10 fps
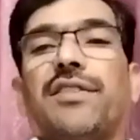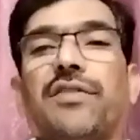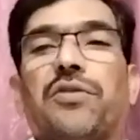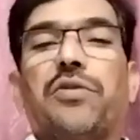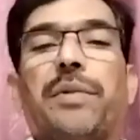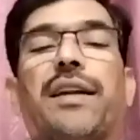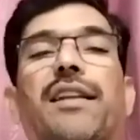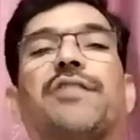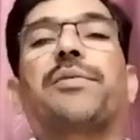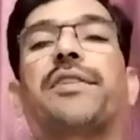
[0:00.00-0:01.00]
So
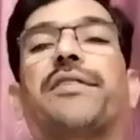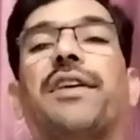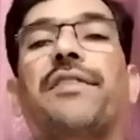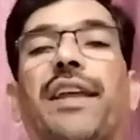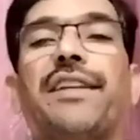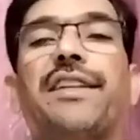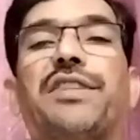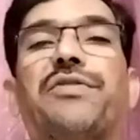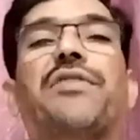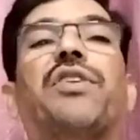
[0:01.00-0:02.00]
medical experts they will identify